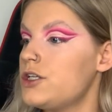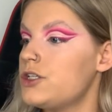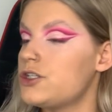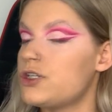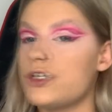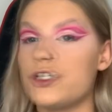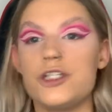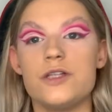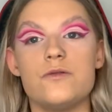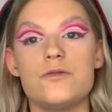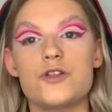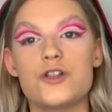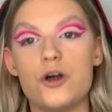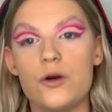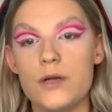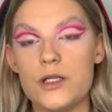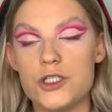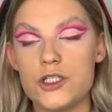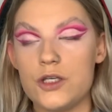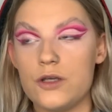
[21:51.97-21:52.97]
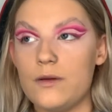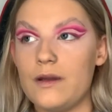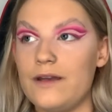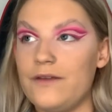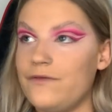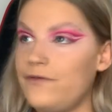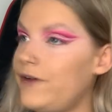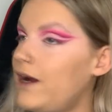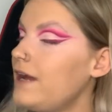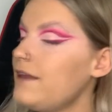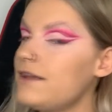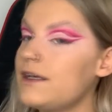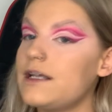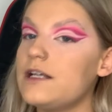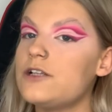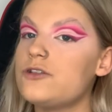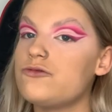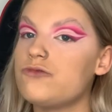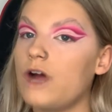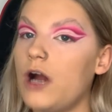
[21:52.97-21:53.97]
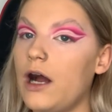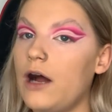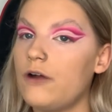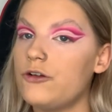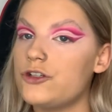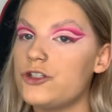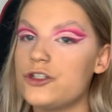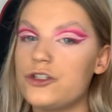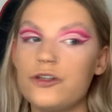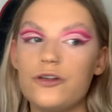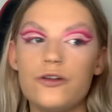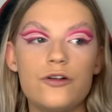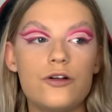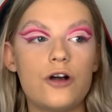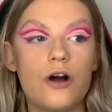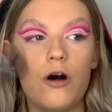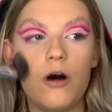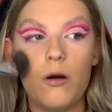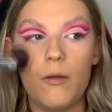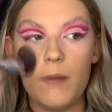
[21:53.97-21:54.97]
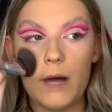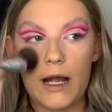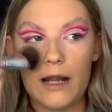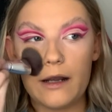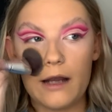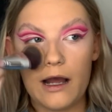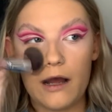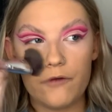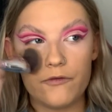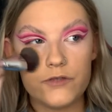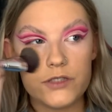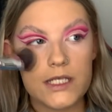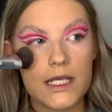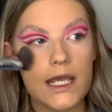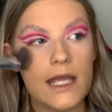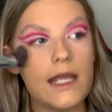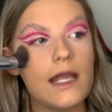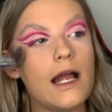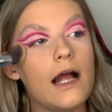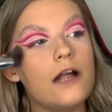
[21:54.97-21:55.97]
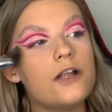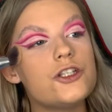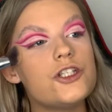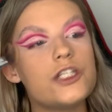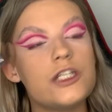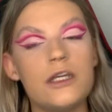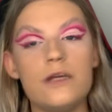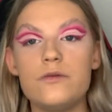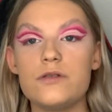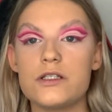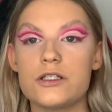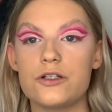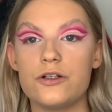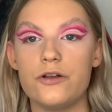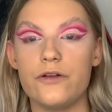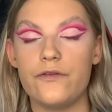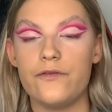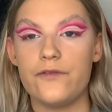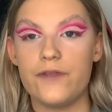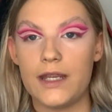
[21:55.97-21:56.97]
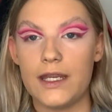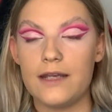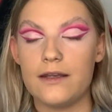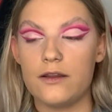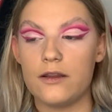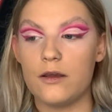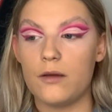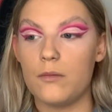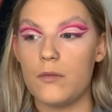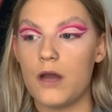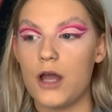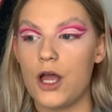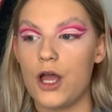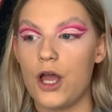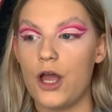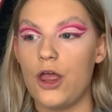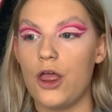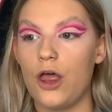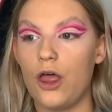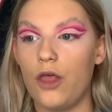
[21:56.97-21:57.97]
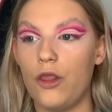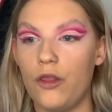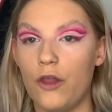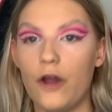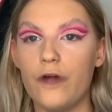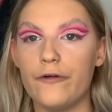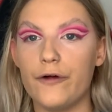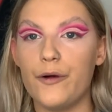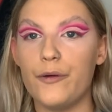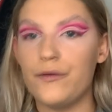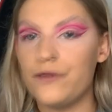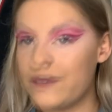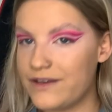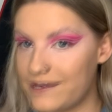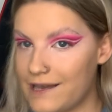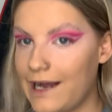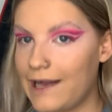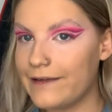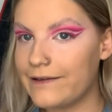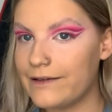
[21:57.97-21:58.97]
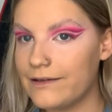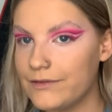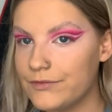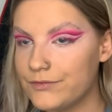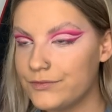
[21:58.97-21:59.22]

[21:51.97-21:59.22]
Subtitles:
So she was going to invite the kids round to come and have tea, and she was going to feed them their own dad.